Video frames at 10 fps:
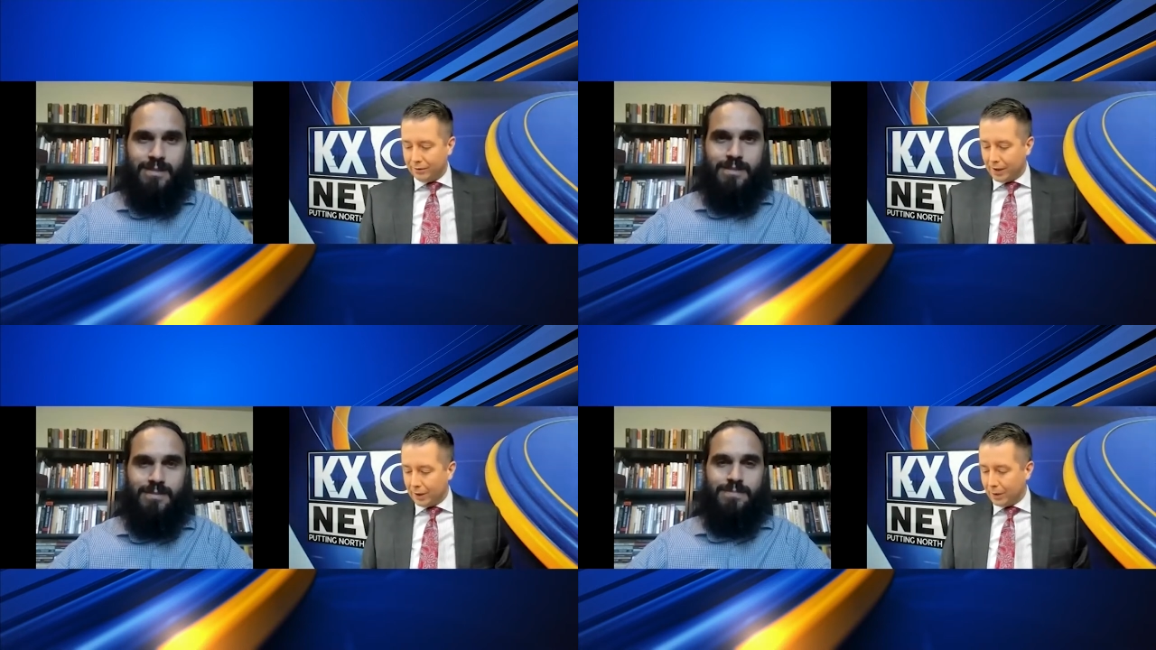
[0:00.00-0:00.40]

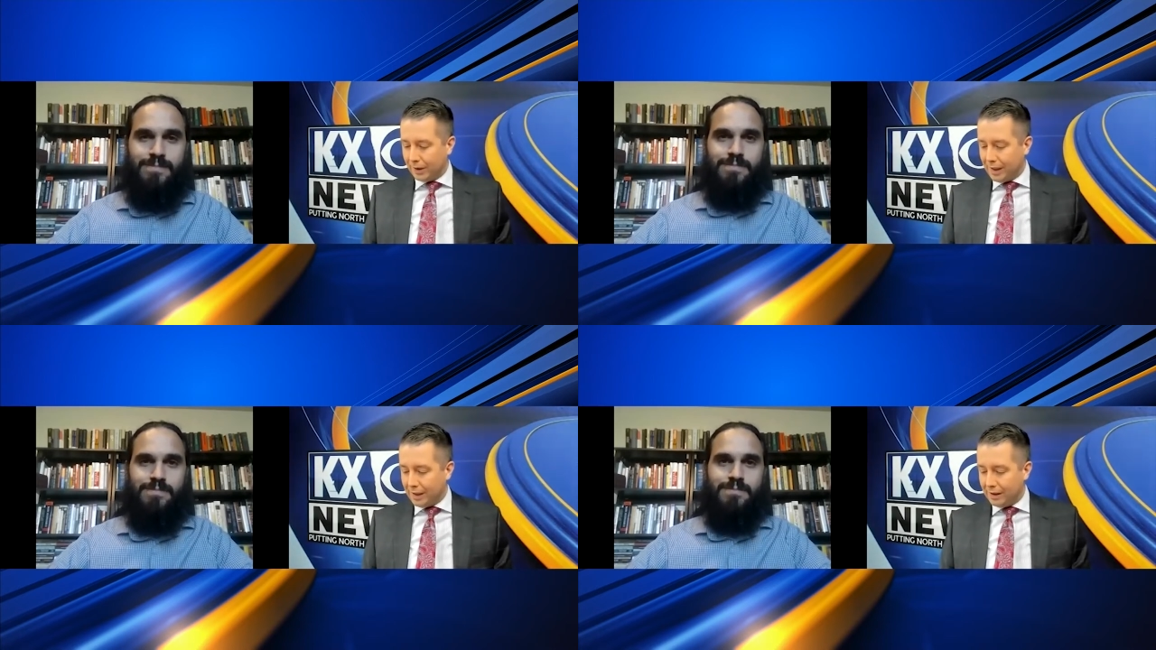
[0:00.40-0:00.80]
Speaker 1: fellow
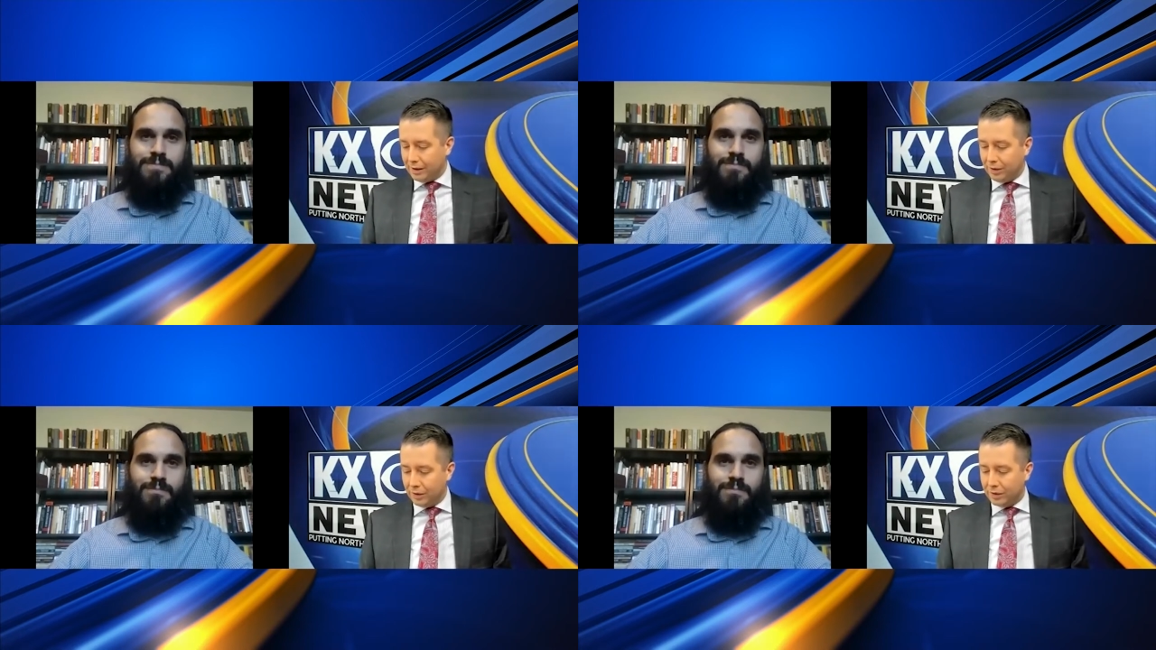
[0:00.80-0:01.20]
at the
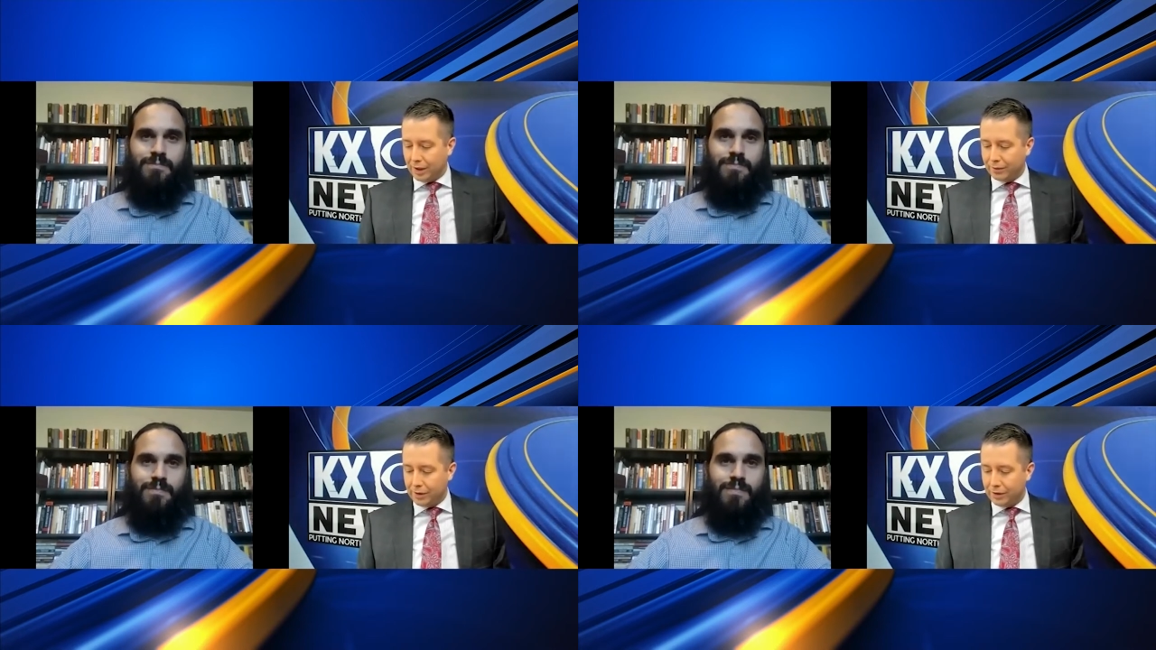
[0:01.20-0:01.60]
NDSU
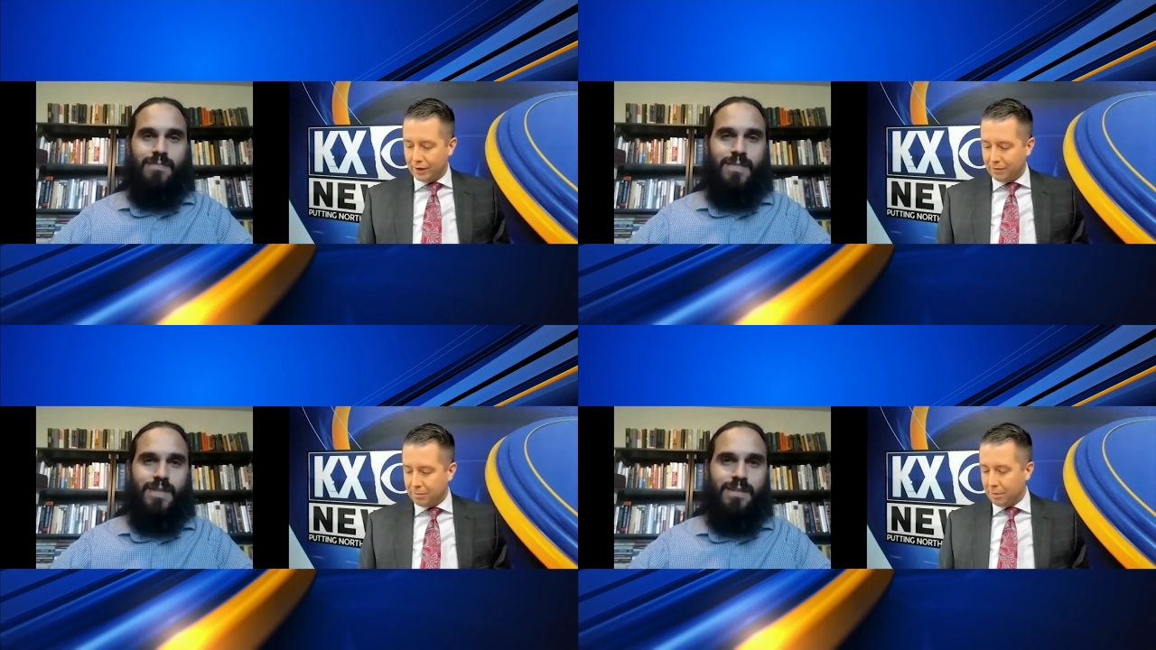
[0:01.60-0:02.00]
Center for the
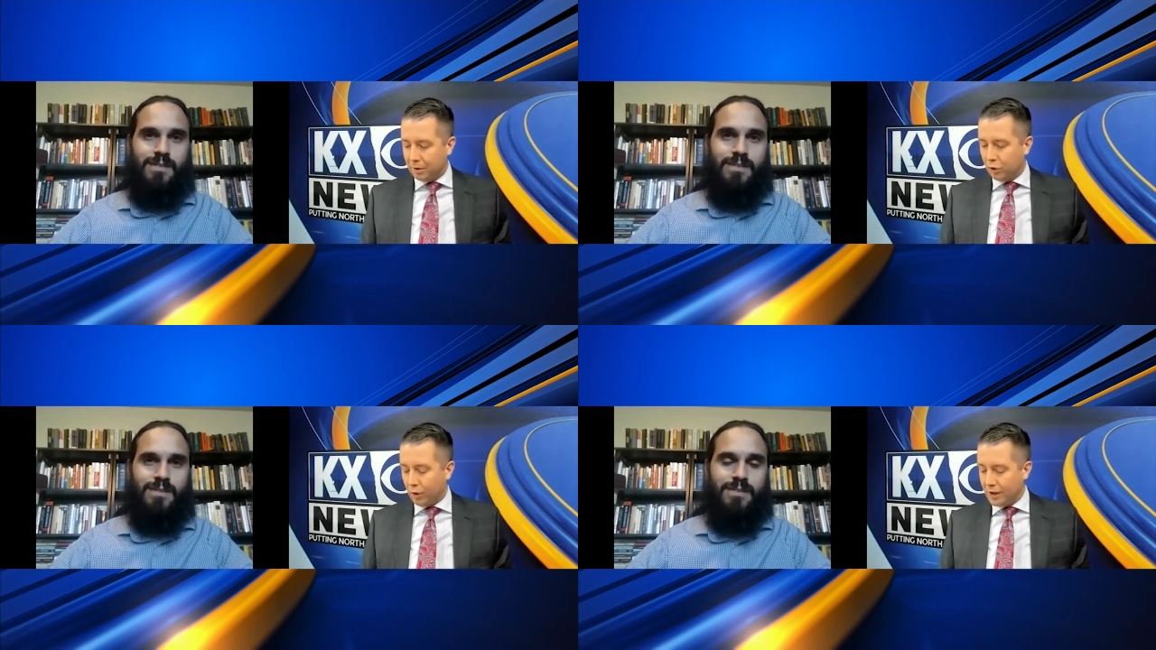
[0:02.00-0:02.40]
Study of
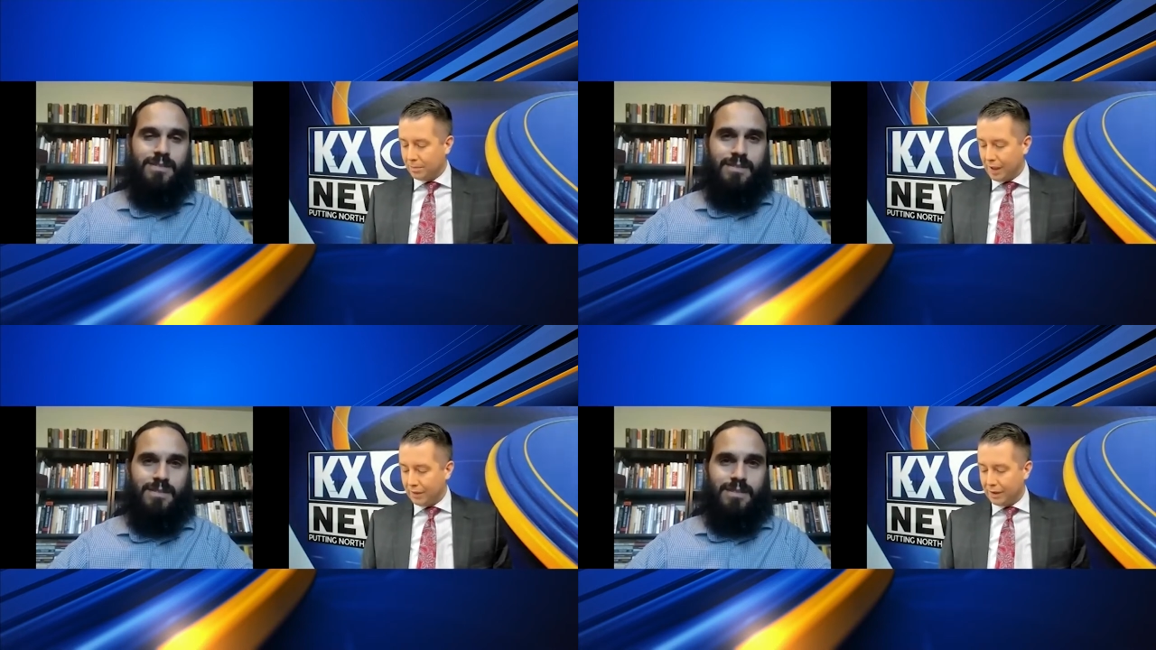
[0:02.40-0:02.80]
Public
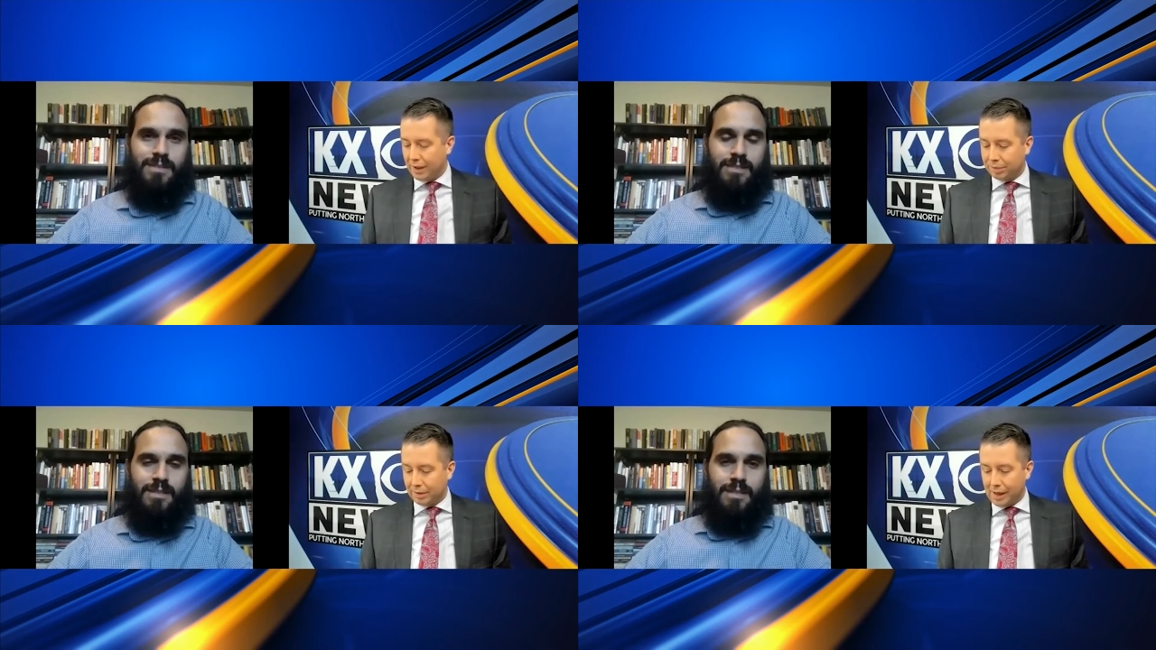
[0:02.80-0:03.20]
Choice and Private
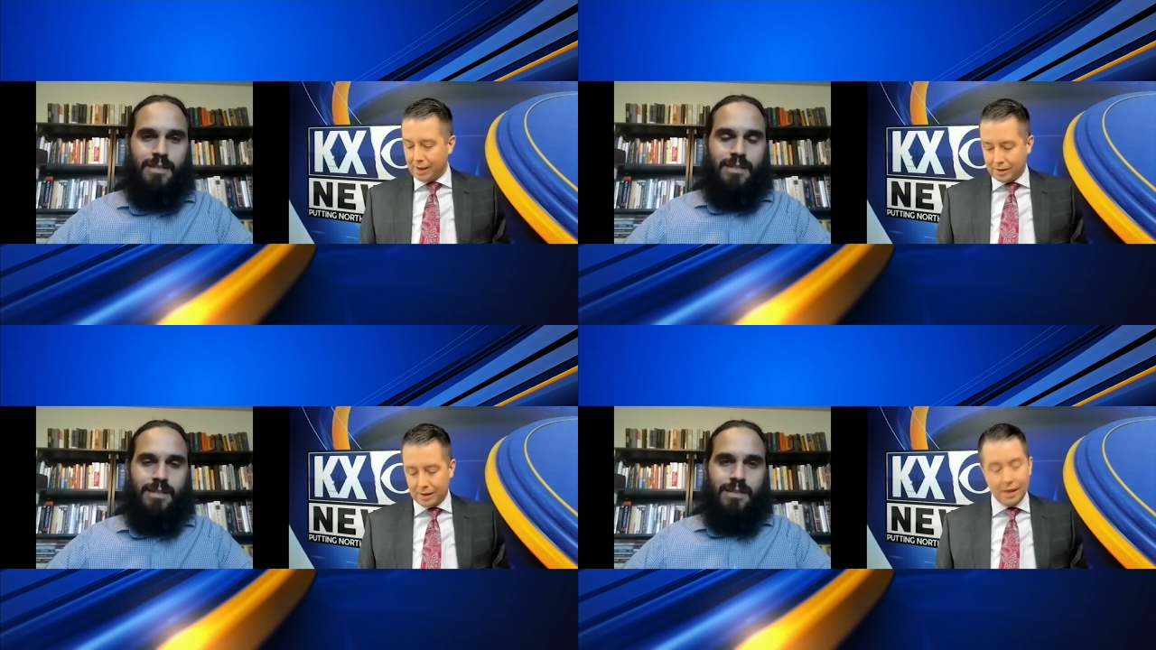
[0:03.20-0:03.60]

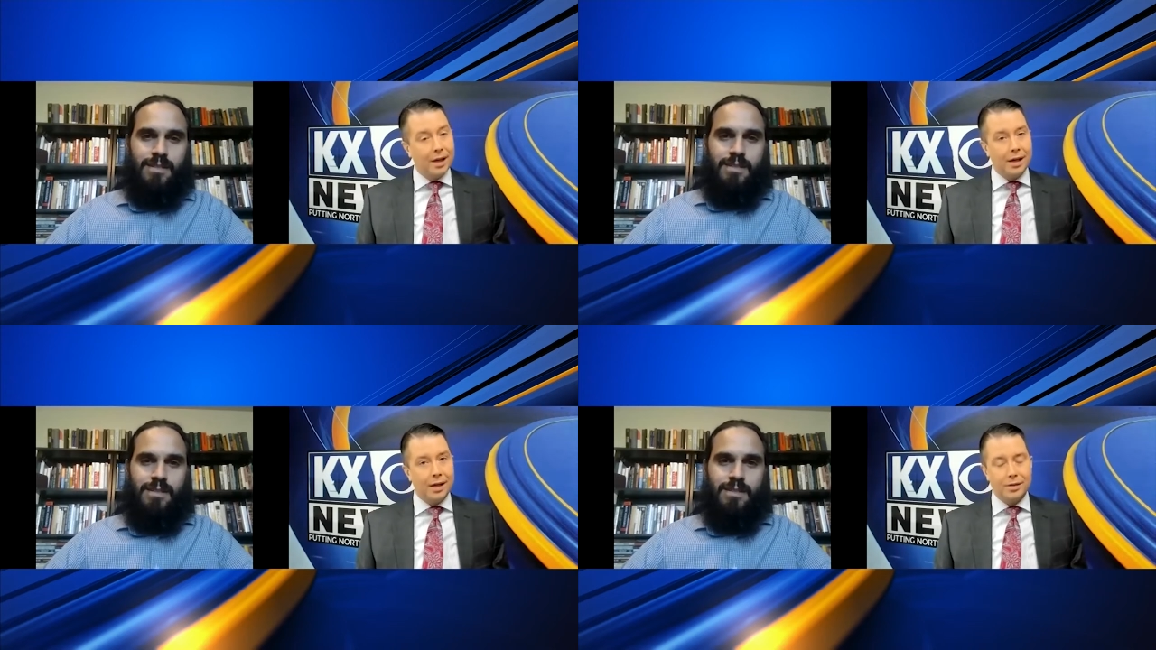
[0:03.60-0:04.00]
Enterprise.
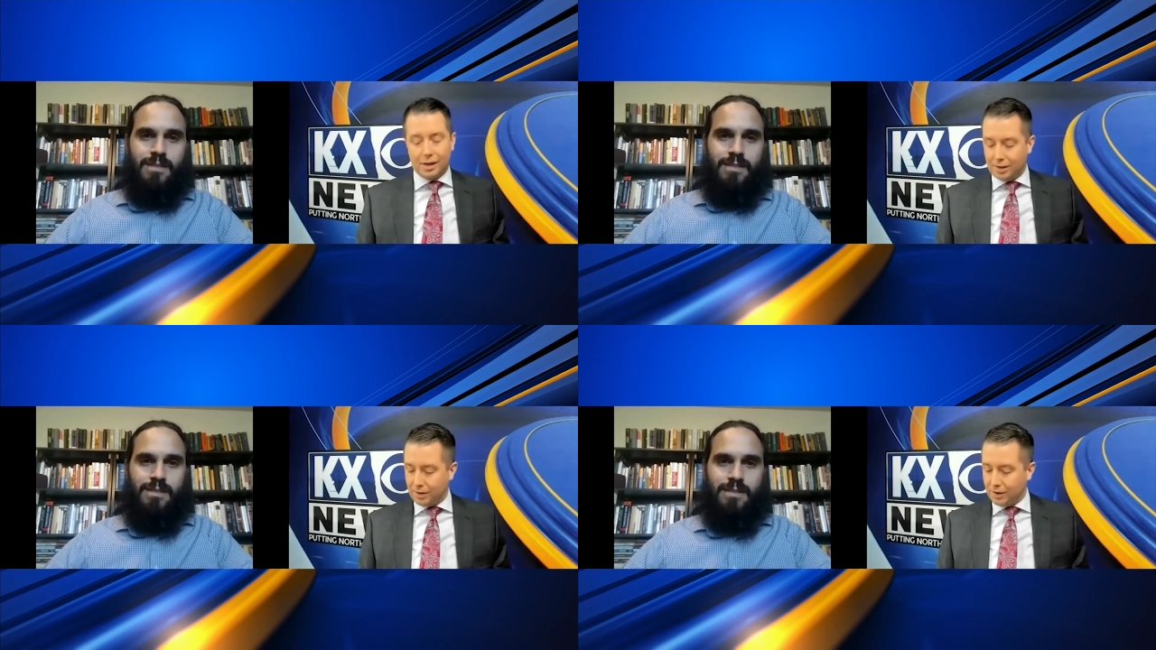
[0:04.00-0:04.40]
And he's
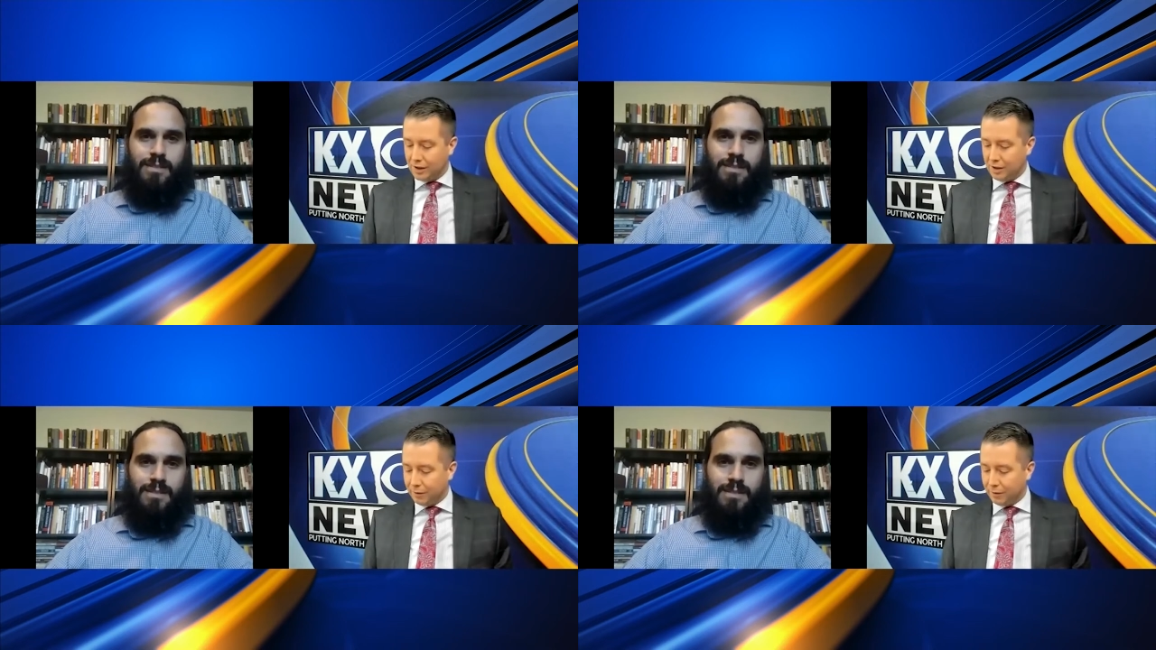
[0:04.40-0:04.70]
also assistant